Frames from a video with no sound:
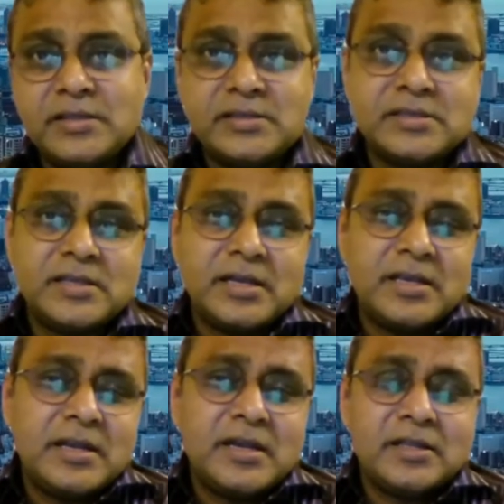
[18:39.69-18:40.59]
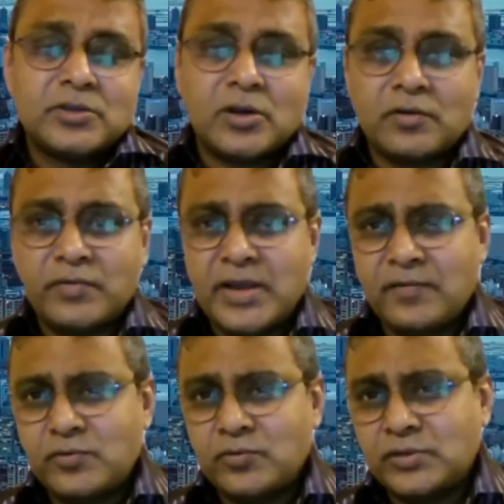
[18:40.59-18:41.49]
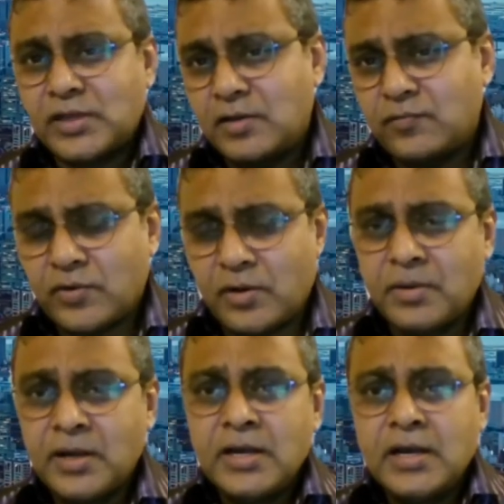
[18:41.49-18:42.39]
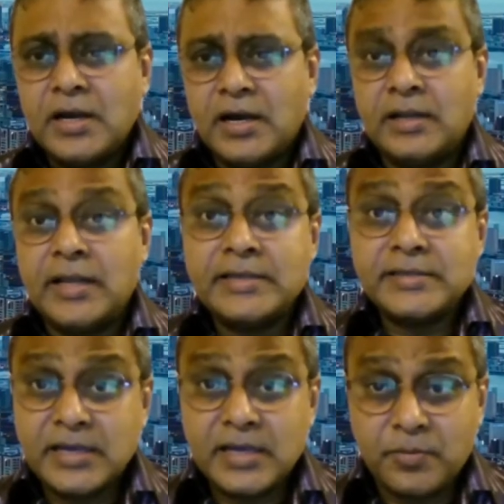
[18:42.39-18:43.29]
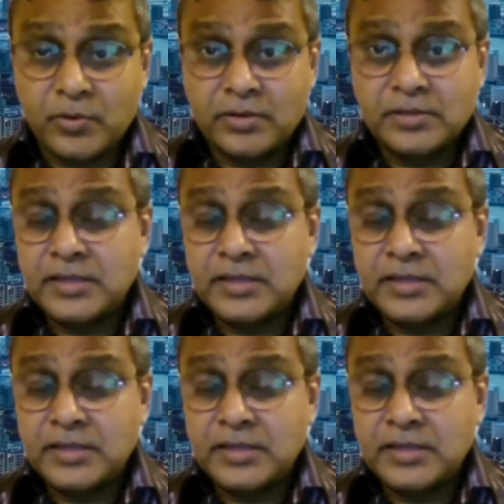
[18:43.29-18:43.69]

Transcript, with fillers: This is the Indian thought. We have to think from like Singapore.